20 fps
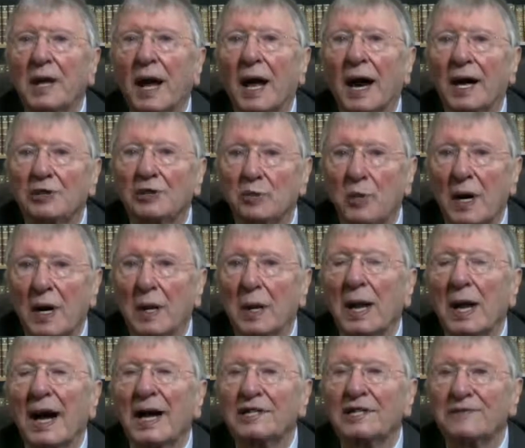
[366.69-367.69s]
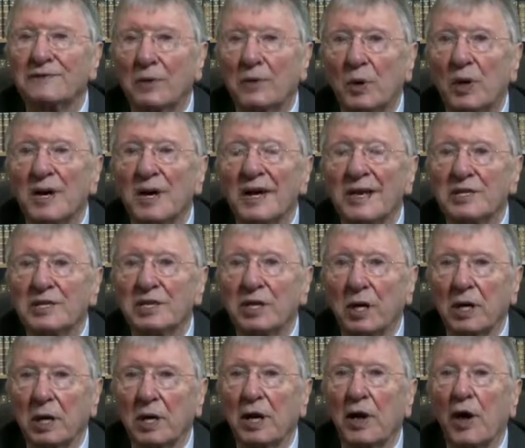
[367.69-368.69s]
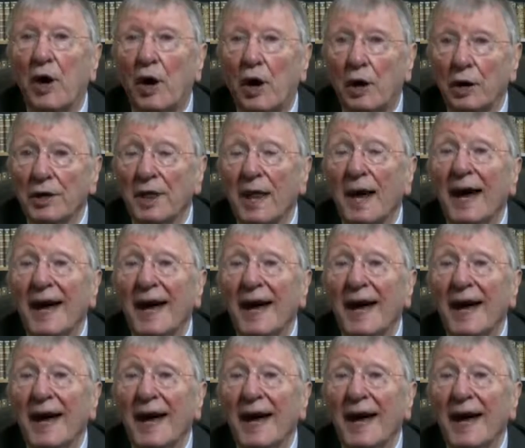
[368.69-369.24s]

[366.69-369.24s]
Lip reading: as well as for its colour on